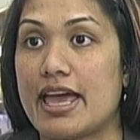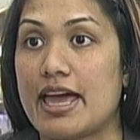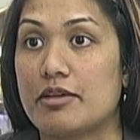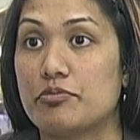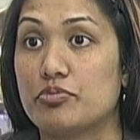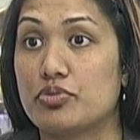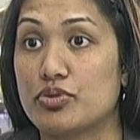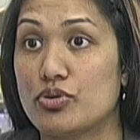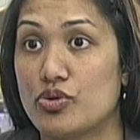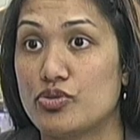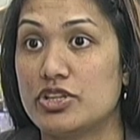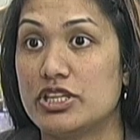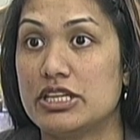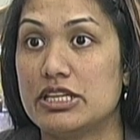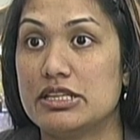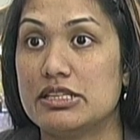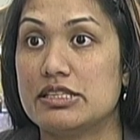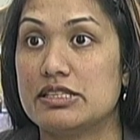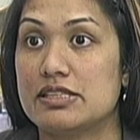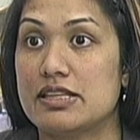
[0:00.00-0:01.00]
at
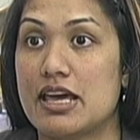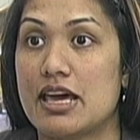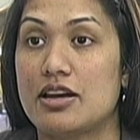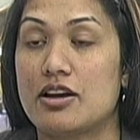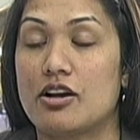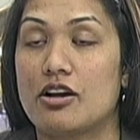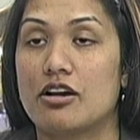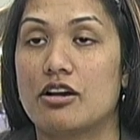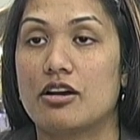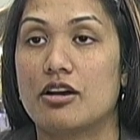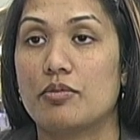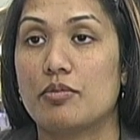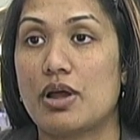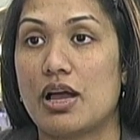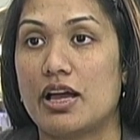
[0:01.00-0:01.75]
proteins that are